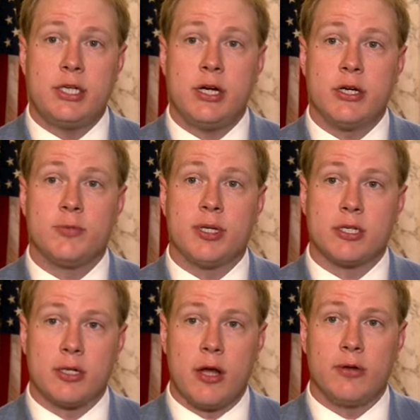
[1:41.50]
year has been
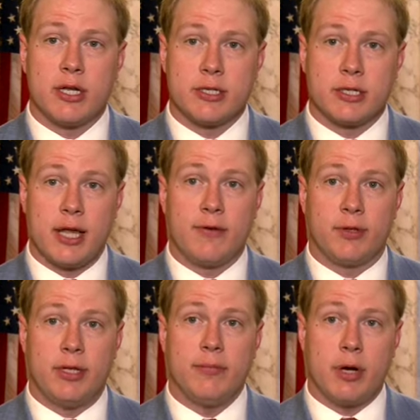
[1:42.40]
slow
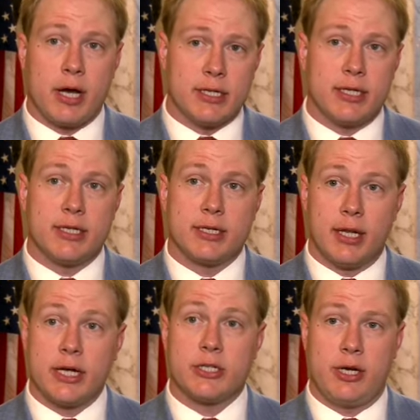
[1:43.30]
legislatively because it is an
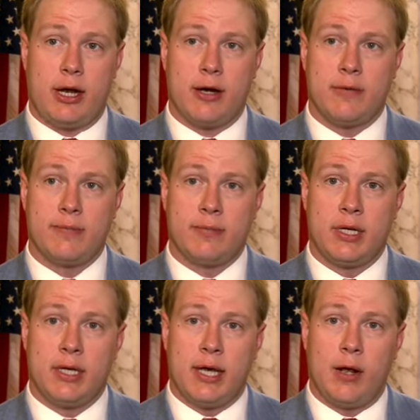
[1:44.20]
election year,
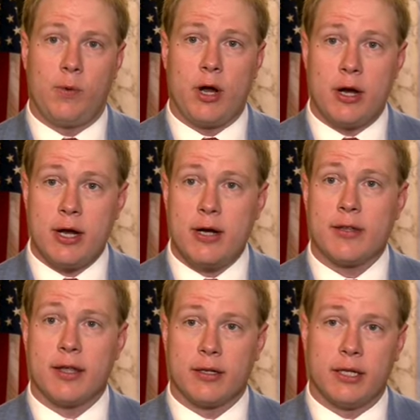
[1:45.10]
and we are
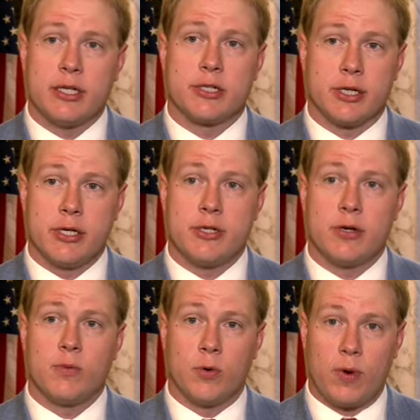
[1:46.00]
hearing that the
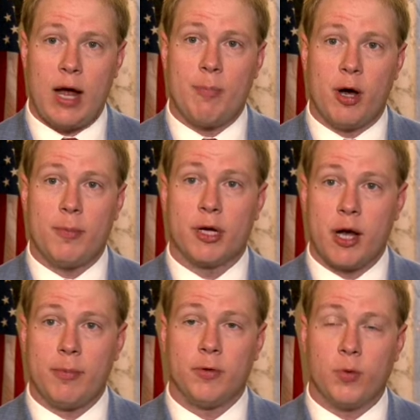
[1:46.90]
legislature will wrap up a
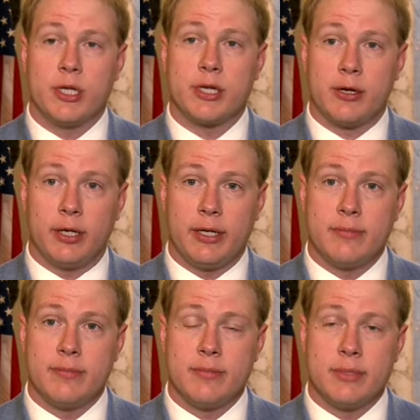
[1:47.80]
couple of weeks early,
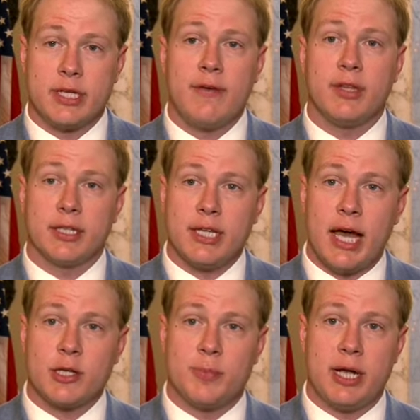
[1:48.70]
saving the
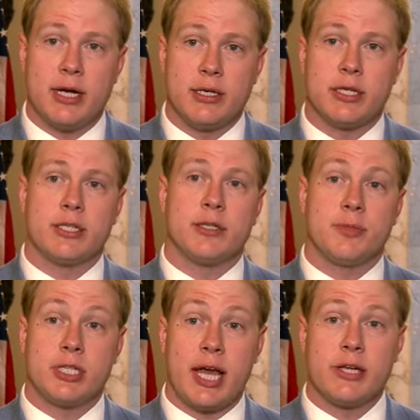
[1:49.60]
taxpayers a
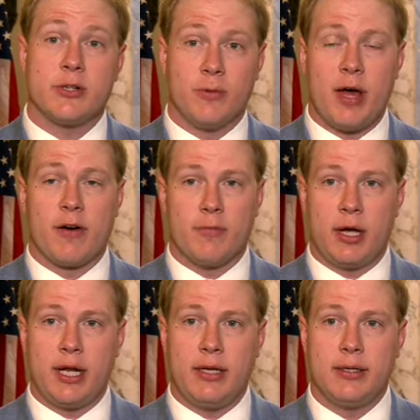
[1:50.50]
substantial amount of
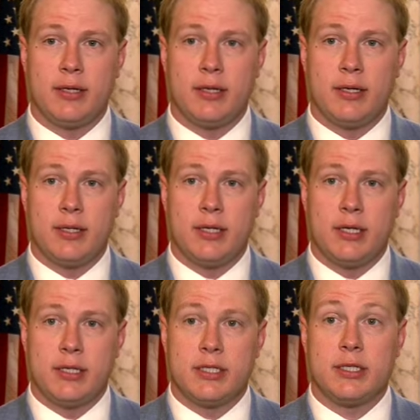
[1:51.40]
money.
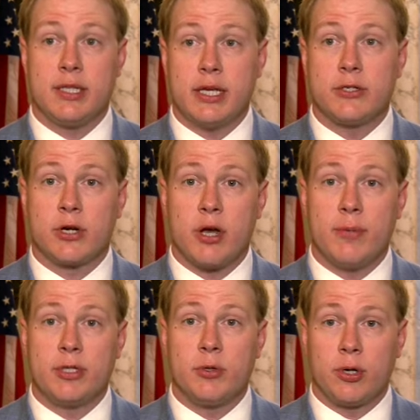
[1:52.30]
Since things are
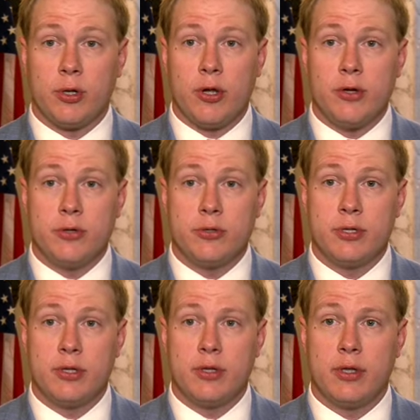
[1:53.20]
coming to a close,
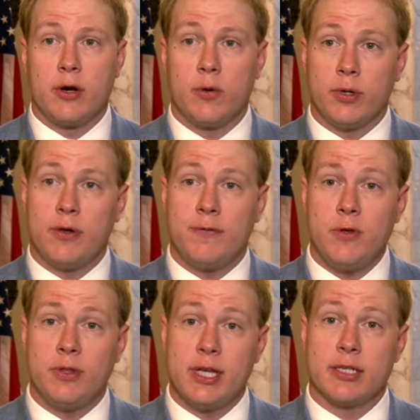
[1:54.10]
there are only a
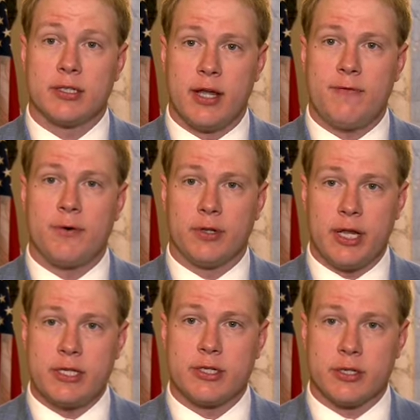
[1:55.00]
few things left for the
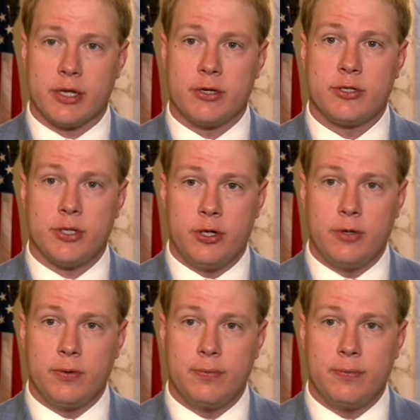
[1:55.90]
legislators to do.